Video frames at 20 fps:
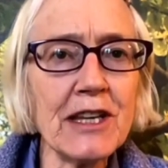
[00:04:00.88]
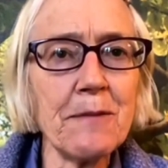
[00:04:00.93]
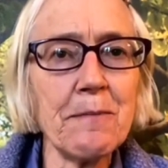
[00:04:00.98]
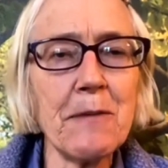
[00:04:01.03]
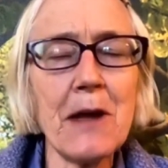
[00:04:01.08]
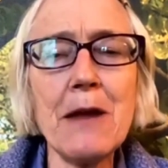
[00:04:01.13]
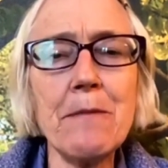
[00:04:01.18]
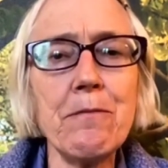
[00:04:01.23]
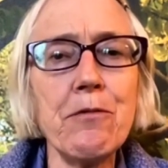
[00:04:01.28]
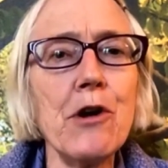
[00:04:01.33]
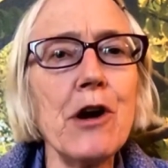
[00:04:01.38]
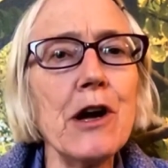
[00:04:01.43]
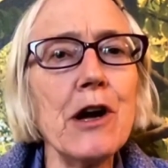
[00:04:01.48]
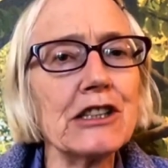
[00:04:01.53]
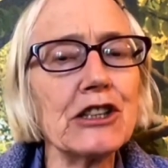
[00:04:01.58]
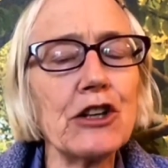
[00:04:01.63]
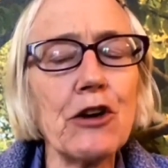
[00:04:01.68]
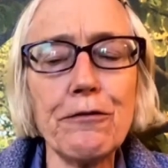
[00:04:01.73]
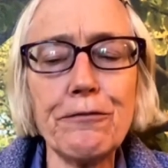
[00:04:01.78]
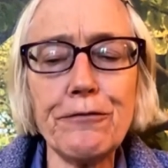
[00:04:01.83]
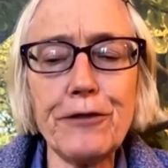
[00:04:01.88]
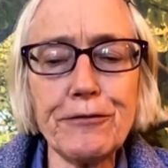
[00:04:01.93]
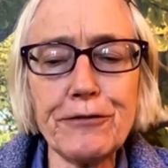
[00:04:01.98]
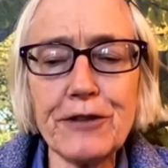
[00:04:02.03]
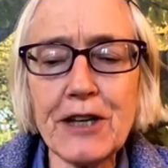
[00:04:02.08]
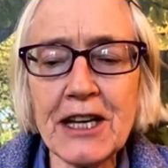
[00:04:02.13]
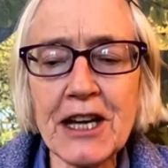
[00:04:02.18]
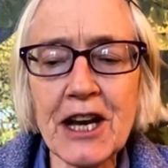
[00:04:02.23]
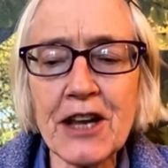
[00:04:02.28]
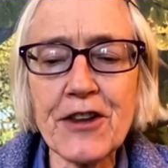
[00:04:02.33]
the paperwork has got
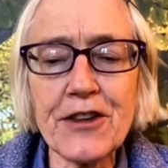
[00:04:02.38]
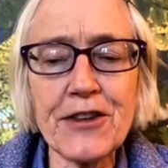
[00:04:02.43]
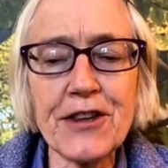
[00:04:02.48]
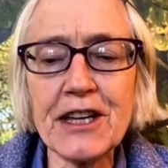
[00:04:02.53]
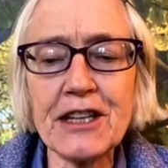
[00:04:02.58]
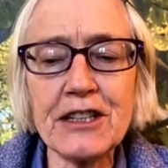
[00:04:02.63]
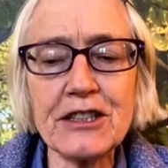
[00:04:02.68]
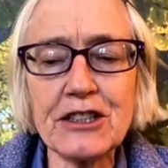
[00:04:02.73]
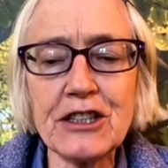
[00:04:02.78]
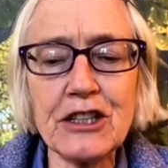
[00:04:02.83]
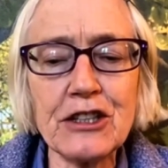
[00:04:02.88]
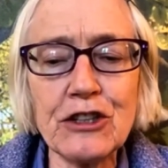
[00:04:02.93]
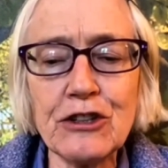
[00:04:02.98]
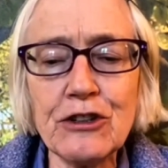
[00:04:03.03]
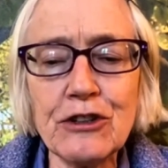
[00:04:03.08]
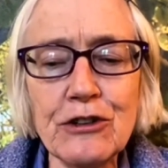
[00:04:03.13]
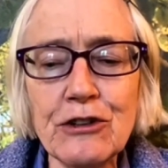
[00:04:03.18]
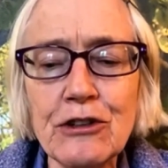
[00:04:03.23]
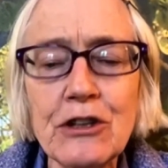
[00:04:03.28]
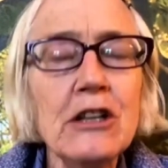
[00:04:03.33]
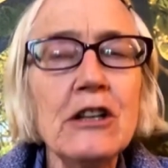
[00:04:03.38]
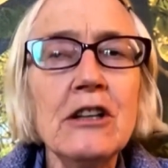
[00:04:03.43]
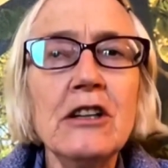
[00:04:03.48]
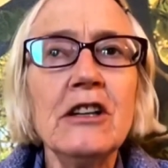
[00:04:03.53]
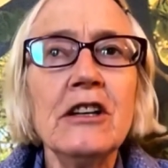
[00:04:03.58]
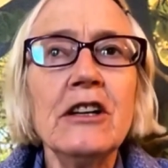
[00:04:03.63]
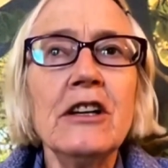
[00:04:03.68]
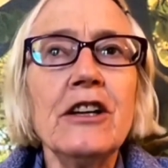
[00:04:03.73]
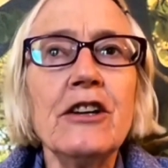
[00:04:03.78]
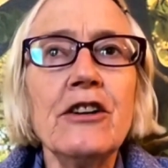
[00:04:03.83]
15 other things to do.
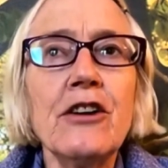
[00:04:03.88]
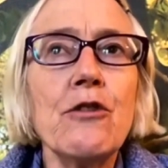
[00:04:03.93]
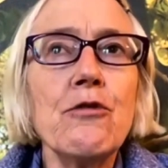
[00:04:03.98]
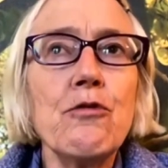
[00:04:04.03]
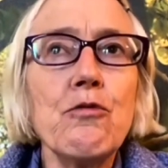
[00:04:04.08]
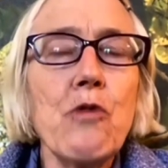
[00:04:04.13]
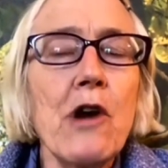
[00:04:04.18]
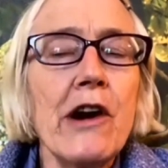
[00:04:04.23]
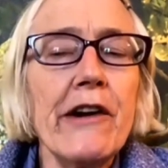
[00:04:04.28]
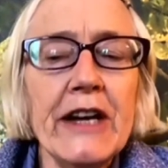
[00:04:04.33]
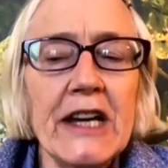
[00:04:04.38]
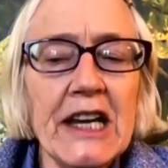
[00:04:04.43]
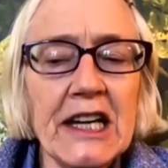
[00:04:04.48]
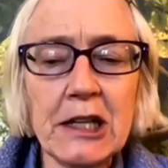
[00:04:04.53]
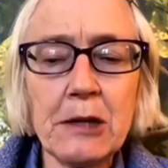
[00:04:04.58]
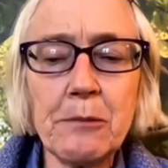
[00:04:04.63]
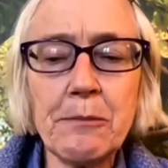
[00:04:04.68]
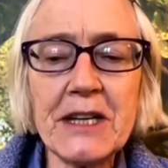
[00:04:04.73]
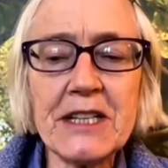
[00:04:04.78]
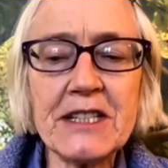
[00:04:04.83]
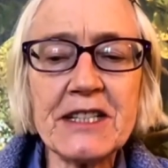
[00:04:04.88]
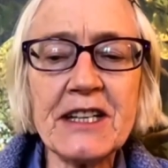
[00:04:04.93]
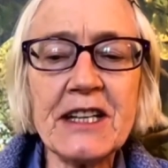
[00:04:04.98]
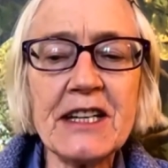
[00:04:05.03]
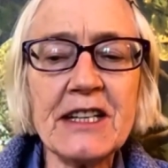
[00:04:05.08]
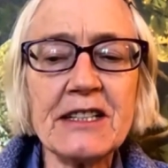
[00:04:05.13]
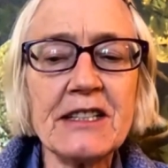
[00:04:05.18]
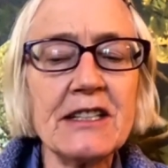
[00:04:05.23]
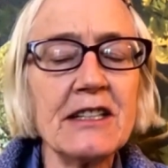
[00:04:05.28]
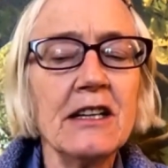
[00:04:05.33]
You know, we're a little
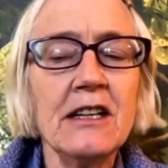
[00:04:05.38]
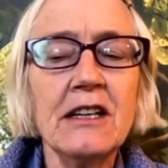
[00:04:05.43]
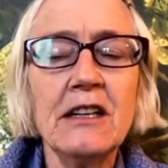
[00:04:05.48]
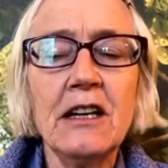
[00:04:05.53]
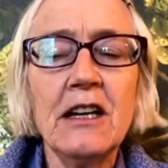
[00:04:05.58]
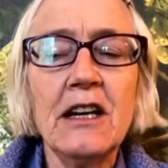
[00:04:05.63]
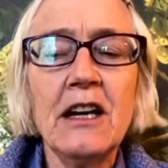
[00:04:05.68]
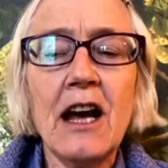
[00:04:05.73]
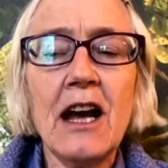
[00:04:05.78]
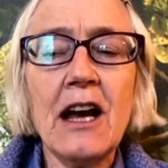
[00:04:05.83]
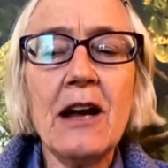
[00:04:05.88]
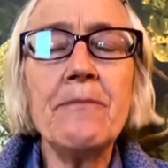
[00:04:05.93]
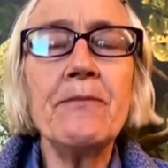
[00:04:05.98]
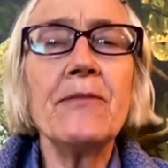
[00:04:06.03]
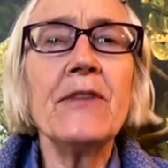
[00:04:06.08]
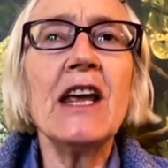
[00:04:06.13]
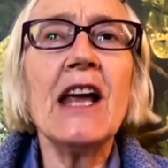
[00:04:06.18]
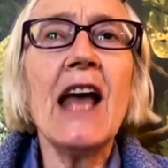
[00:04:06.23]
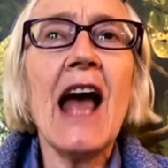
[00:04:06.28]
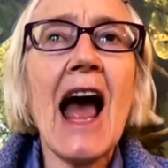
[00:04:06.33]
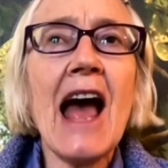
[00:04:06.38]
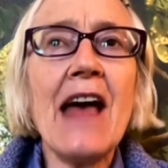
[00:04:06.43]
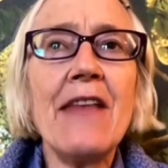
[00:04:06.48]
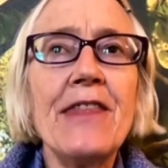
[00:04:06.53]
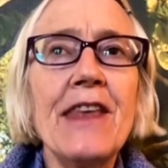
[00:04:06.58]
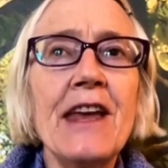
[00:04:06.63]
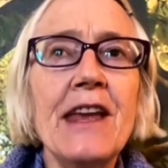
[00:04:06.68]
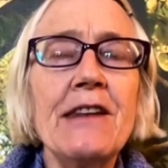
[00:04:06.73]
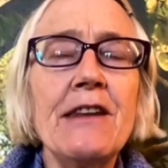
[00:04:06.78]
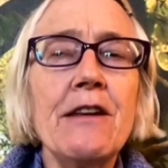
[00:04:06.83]
business. And
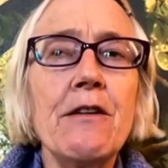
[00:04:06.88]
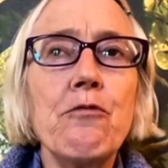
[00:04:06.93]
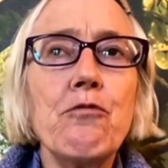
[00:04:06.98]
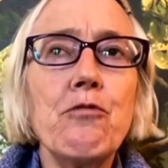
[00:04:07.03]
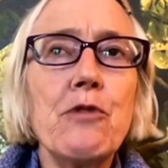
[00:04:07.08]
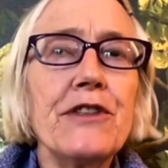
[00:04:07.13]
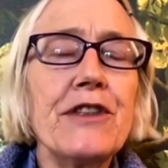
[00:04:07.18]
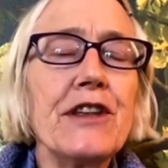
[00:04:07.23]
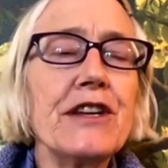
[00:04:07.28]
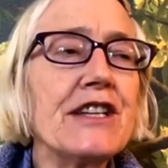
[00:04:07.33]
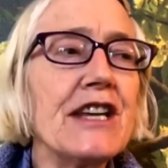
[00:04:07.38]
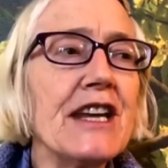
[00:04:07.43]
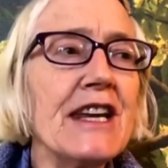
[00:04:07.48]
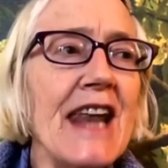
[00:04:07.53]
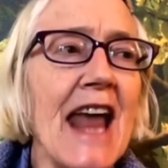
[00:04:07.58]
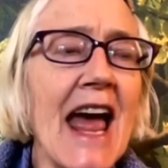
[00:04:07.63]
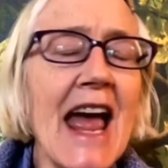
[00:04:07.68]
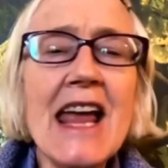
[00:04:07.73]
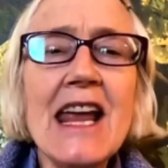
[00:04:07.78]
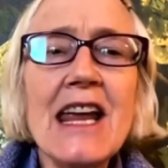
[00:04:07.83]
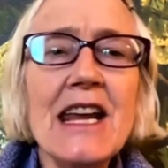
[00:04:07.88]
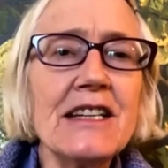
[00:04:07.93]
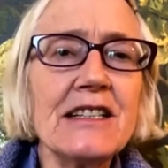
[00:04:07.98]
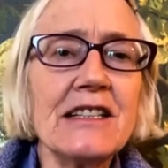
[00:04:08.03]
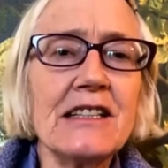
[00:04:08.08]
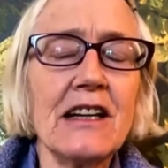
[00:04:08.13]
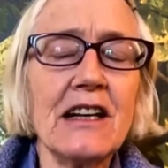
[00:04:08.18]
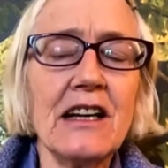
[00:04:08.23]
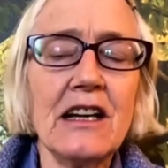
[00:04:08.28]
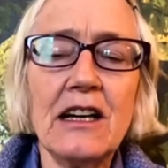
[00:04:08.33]
then with the
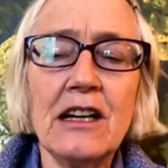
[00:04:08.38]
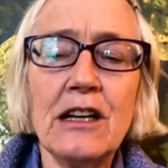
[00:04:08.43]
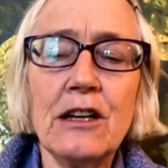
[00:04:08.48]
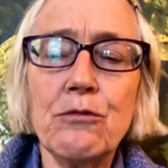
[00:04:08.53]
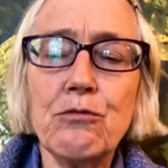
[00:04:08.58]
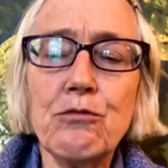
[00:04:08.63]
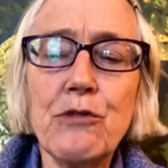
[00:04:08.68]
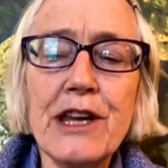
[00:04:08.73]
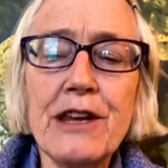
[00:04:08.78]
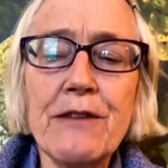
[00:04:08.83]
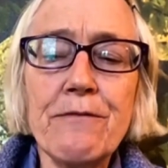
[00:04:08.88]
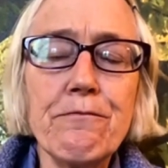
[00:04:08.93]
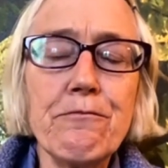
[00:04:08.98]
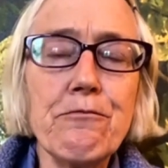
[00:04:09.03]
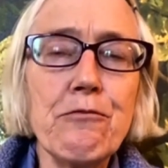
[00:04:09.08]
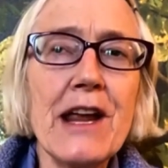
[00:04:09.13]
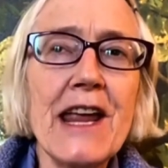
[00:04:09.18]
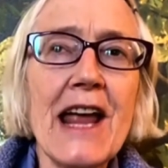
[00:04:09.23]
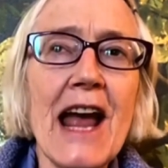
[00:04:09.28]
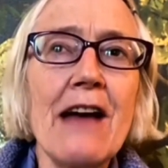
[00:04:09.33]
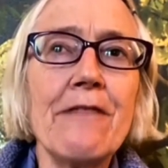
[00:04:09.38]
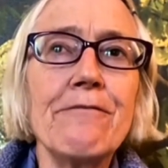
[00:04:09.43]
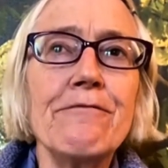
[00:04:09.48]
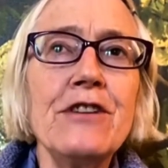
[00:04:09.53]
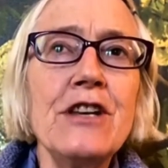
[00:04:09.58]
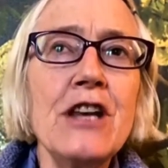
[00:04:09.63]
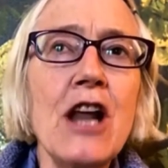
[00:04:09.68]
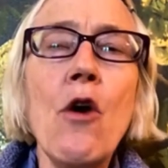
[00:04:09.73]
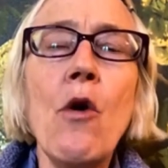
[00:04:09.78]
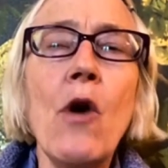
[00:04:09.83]
delays, we have
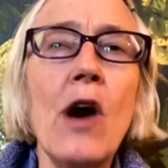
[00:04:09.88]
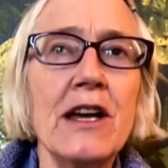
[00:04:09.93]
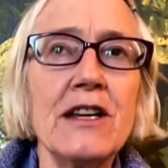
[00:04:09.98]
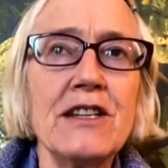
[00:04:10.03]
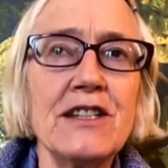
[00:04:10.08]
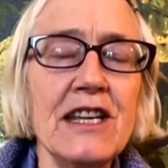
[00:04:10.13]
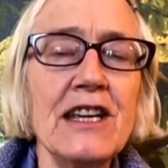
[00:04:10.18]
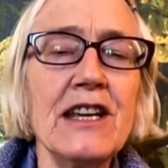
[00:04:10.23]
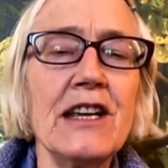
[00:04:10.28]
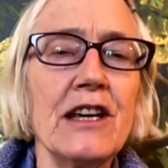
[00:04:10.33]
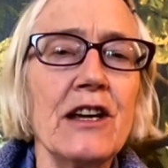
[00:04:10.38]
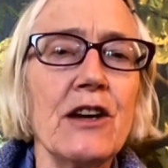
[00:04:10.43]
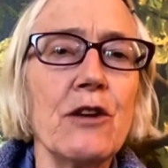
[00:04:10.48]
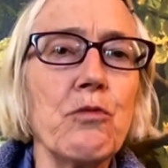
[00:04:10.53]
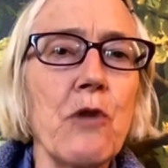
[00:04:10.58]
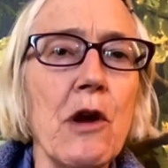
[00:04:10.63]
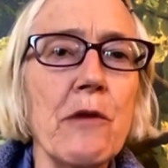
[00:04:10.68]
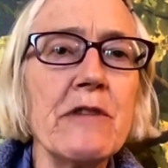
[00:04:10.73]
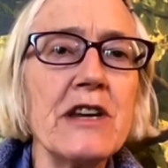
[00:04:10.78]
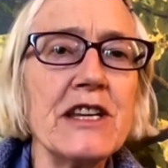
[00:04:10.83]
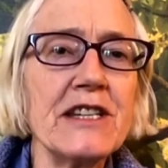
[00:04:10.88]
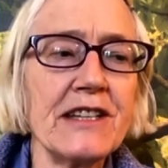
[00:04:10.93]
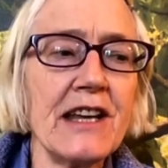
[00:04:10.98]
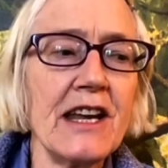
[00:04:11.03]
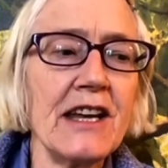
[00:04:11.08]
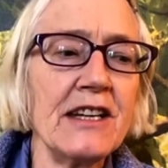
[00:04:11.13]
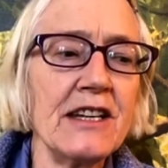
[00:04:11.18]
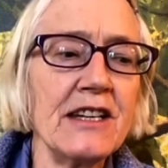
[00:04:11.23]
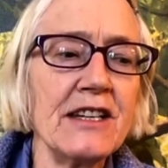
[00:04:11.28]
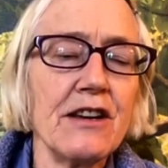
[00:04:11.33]
no idea when we
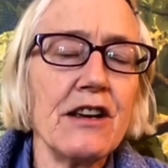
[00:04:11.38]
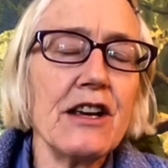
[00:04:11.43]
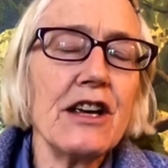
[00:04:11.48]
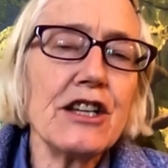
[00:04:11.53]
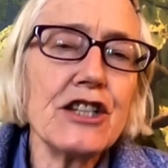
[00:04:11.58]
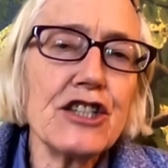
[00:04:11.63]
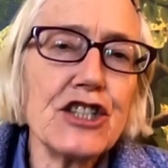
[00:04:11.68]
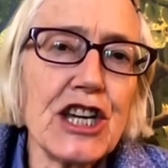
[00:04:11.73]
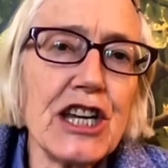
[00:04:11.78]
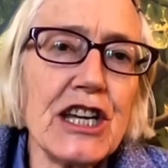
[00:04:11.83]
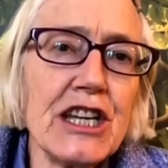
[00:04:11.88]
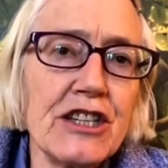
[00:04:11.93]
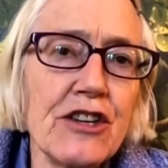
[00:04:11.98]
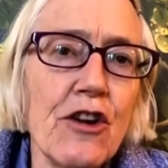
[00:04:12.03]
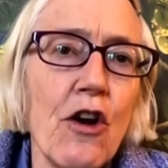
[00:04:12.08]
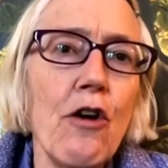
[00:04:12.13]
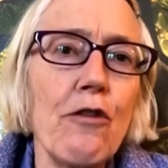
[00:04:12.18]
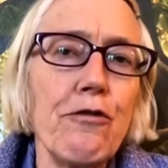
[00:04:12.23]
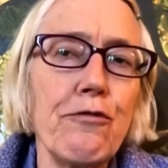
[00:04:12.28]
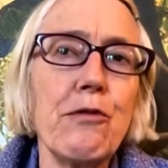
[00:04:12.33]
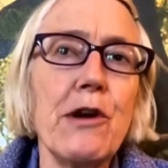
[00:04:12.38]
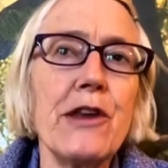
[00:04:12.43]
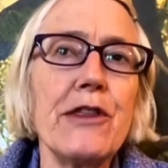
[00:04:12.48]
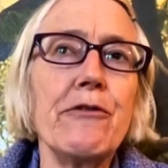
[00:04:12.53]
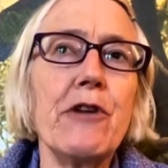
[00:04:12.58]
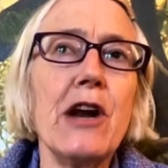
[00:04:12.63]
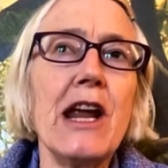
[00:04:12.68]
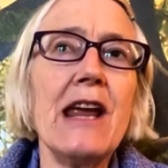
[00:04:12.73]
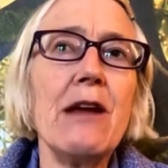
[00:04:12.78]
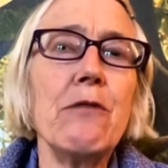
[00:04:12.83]
send cheese off whether
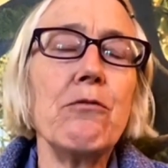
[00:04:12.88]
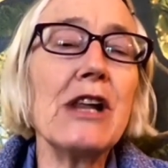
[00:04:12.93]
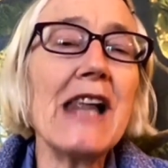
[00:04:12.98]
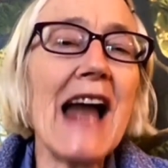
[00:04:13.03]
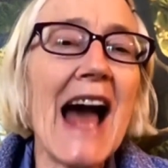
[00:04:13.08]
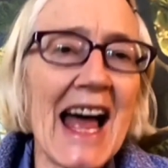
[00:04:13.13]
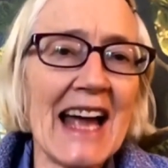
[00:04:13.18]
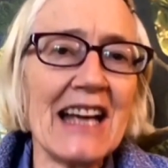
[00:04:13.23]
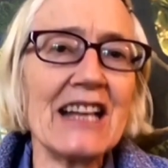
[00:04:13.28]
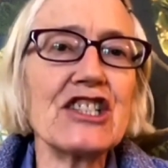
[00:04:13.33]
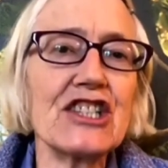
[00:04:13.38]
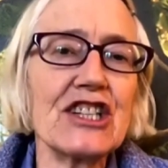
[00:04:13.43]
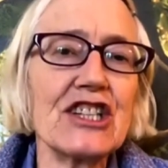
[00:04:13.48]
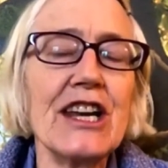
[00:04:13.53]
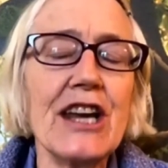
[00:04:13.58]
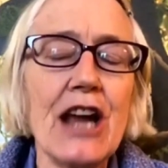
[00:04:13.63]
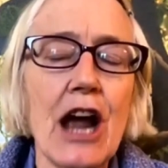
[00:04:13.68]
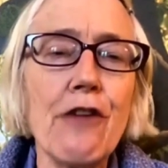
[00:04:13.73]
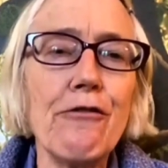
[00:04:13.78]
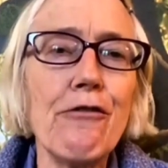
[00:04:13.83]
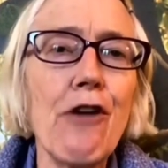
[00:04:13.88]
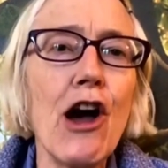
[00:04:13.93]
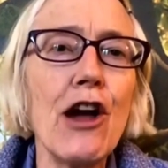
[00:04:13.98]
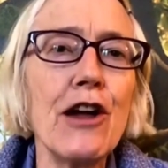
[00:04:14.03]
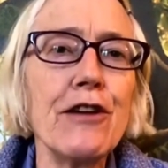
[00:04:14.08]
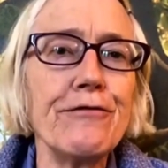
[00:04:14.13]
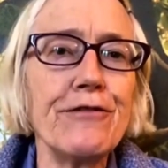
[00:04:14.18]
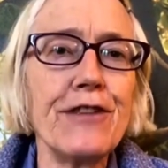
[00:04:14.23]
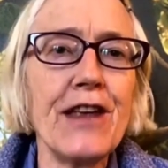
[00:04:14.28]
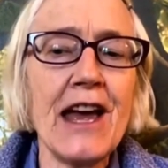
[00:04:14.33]
it will actually
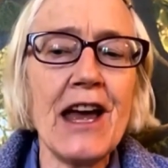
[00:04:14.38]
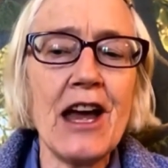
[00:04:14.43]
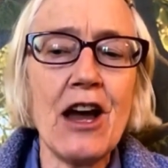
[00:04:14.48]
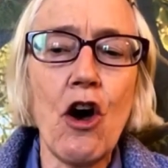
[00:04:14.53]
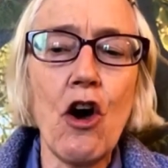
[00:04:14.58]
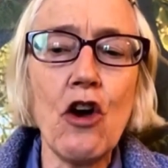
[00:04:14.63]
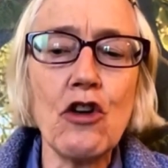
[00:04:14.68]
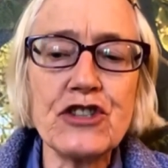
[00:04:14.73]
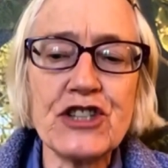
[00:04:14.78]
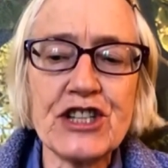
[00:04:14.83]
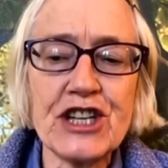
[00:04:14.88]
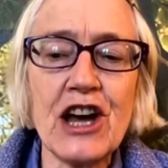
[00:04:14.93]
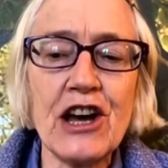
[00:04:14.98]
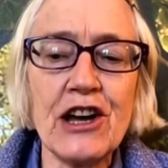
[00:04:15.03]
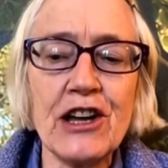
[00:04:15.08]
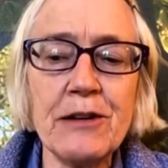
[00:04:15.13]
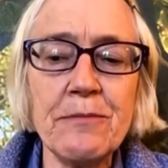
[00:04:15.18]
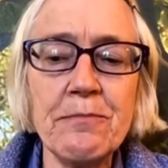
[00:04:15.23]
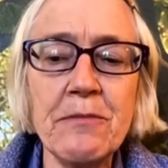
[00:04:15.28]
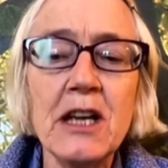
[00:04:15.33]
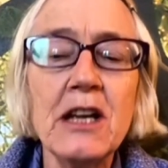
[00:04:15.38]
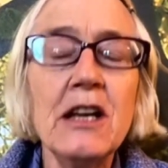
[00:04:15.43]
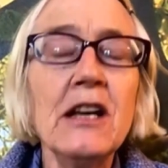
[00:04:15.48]
arrive there on time.